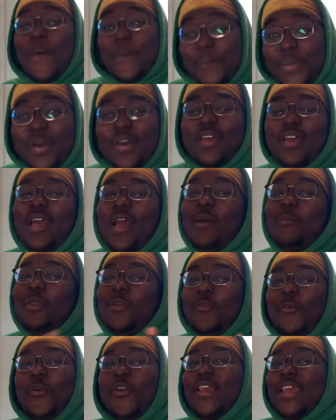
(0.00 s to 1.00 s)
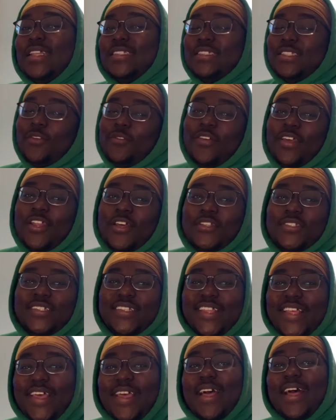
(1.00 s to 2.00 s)
But before we get into the video
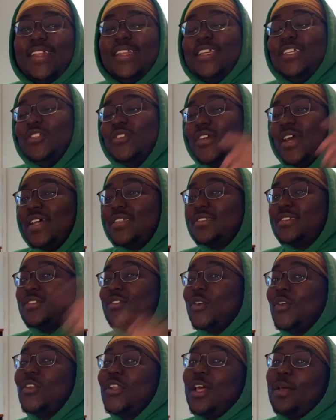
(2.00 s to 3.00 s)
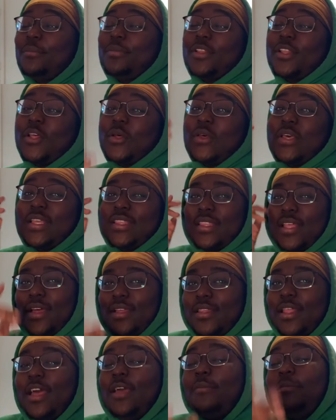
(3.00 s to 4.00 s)
today, I need you guys to scroll down below, hit that
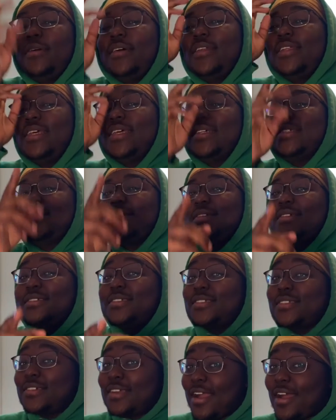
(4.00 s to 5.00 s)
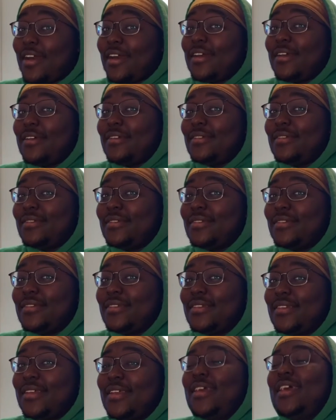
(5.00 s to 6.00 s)
like button, hit subscribe.
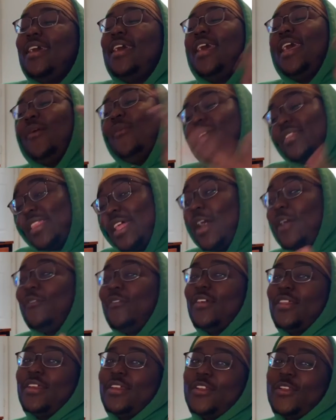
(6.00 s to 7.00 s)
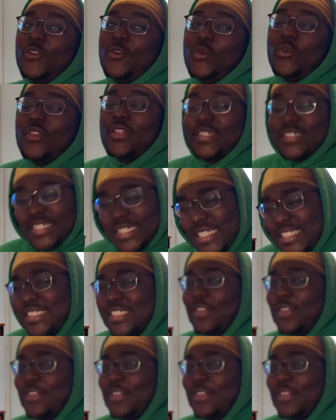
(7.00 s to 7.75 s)
And without further ado, let's get into the